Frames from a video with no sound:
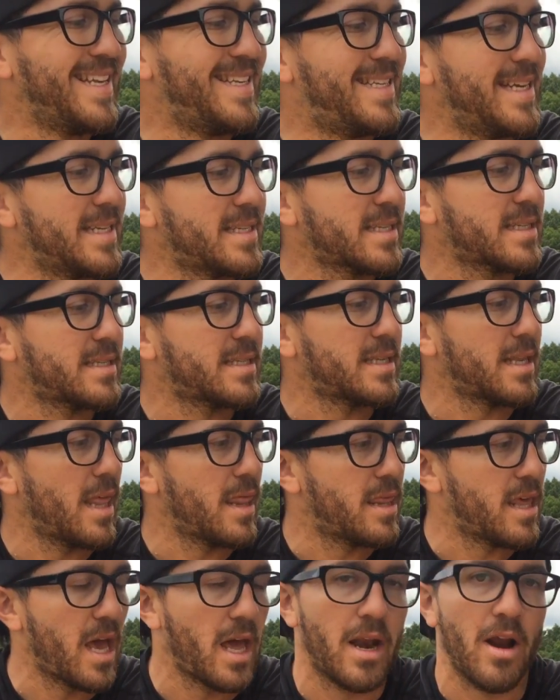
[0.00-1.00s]
discs
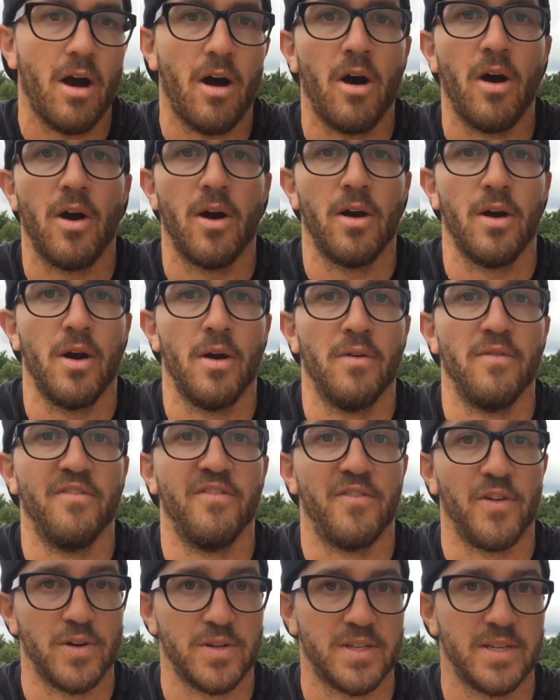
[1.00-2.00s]
that are
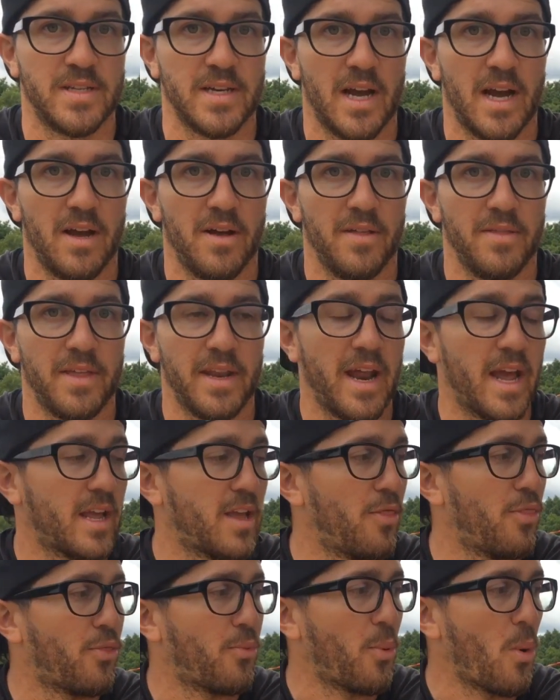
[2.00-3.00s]
versatile, that I
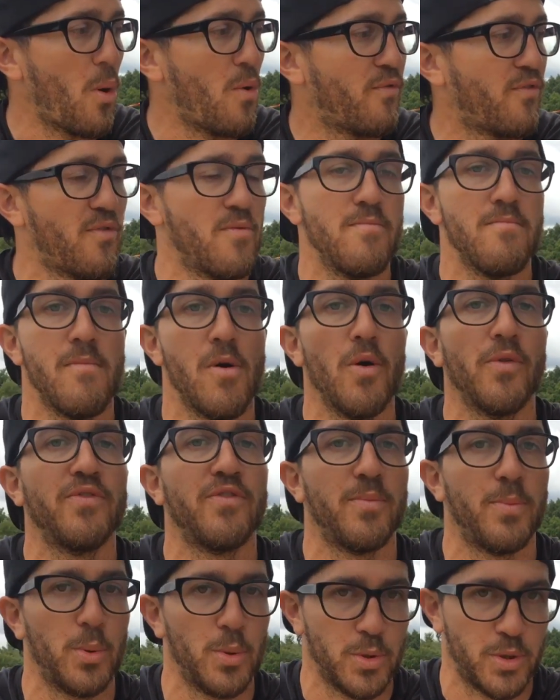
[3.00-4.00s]
can throw for
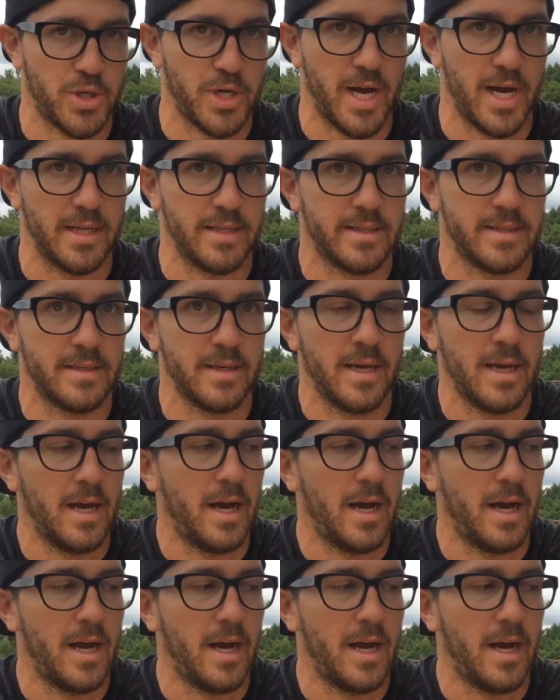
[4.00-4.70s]
multiple shots.